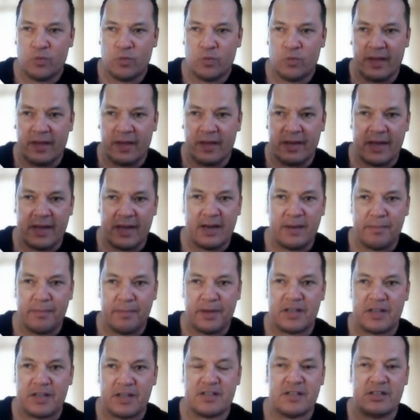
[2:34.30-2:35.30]
any
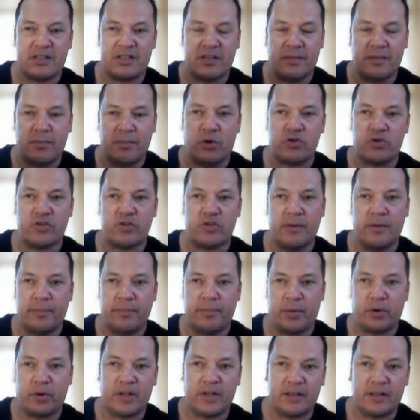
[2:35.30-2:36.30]
business, the most
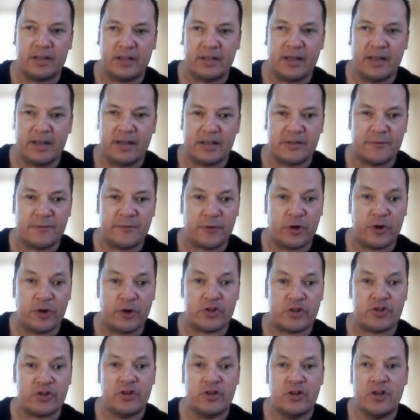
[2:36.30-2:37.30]
important thing is
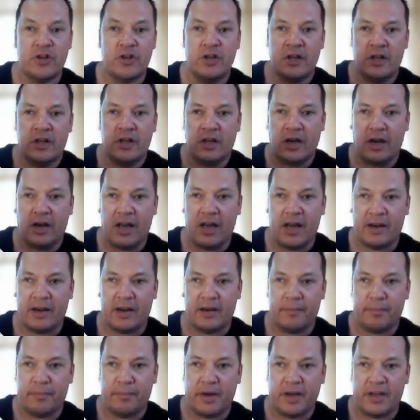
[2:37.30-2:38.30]
first
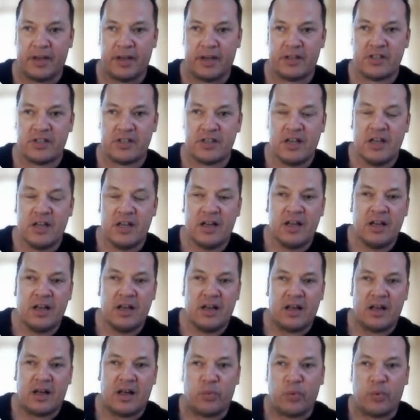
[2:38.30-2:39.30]
landing page,
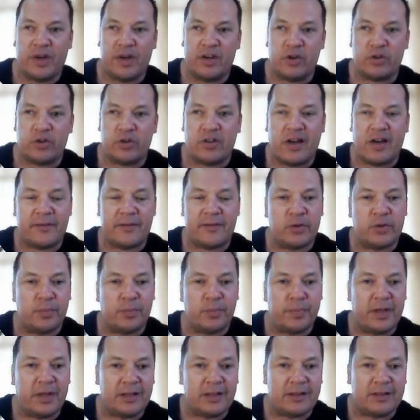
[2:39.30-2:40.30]
and we don't have to
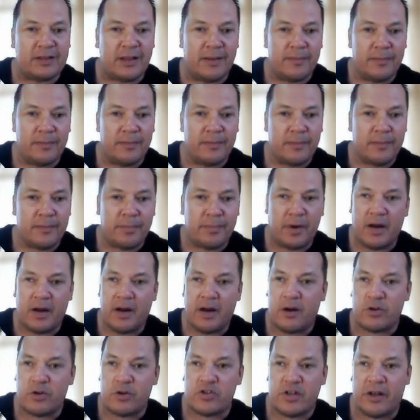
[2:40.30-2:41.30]
build them by
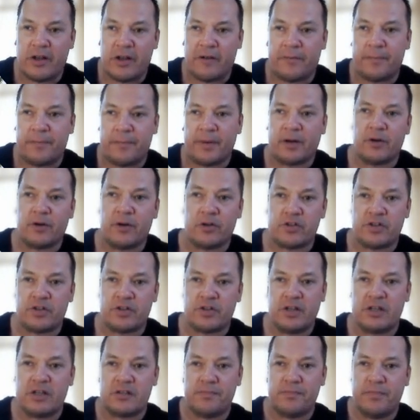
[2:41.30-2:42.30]
ourselves because
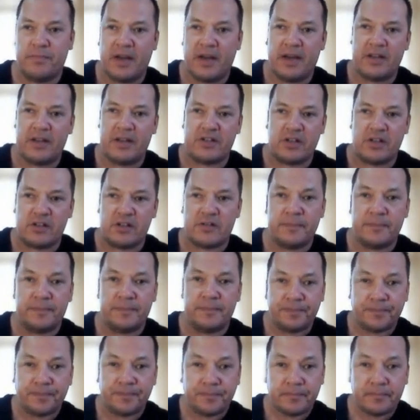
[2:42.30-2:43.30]
these pages,
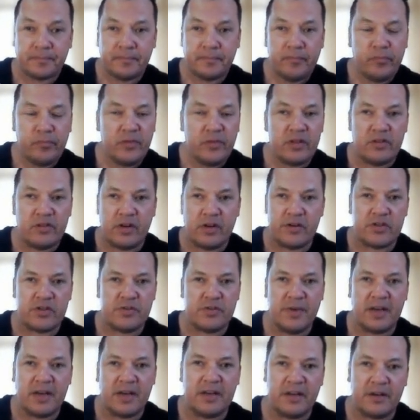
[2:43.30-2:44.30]
there's
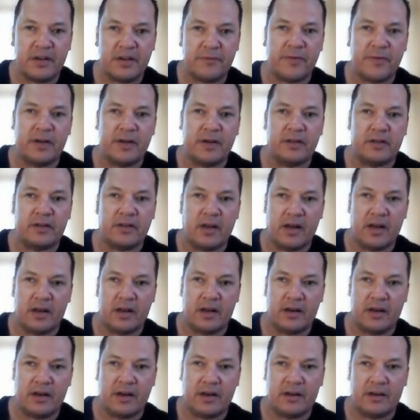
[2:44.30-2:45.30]
many different
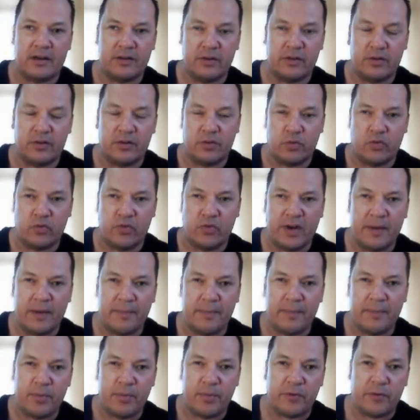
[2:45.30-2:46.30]
and really
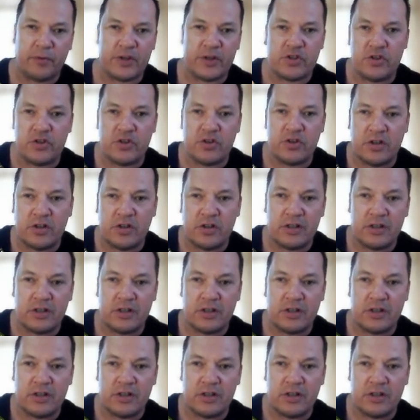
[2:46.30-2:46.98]
professional,